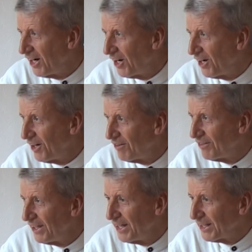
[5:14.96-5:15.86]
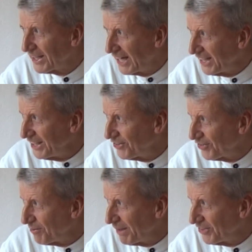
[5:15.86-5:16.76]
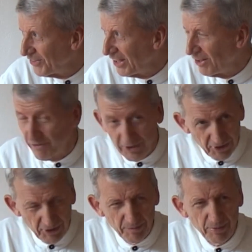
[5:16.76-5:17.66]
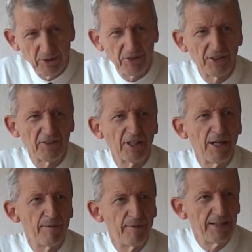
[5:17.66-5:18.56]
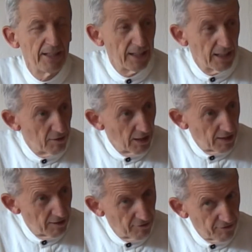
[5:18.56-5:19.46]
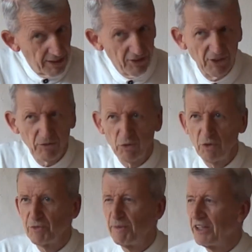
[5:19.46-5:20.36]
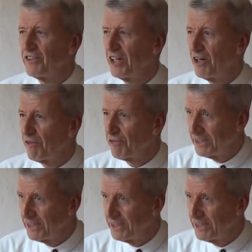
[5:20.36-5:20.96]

of kindness for myself, which is important, uh, friendship towards myself,